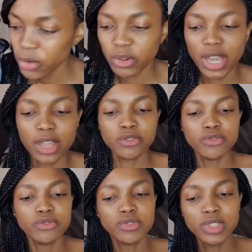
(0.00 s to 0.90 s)
can
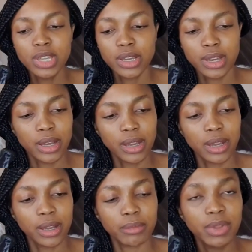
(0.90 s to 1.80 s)
use
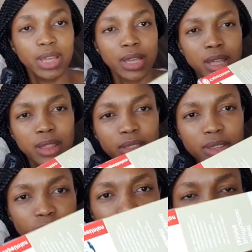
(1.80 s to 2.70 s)

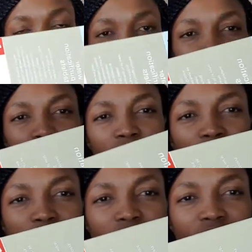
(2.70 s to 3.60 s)
these water
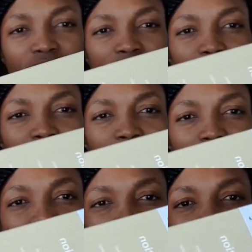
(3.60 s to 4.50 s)
purification tablets
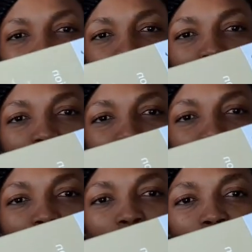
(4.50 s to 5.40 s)
they have at
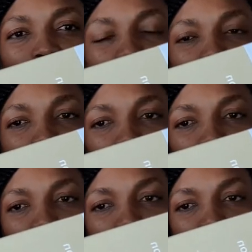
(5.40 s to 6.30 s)
Cape, you know,
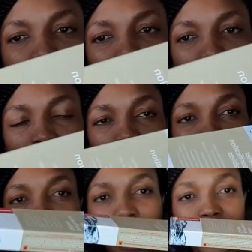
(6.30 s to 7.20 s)
Mart.
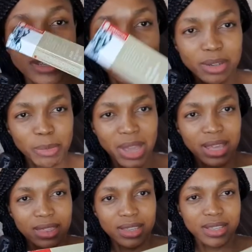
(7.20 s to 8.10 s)
I did
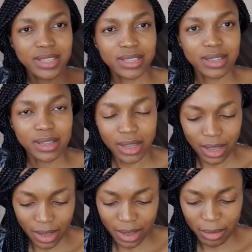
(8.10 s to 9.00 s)
buy these,
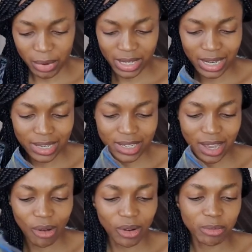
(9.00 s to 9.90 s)
but later
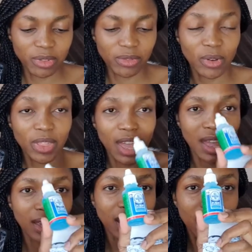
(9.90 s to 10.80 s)
on before the
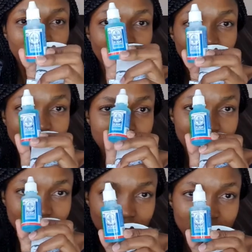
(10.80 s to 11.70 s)
hike, I found
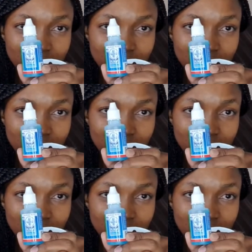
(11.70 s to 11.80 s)
this.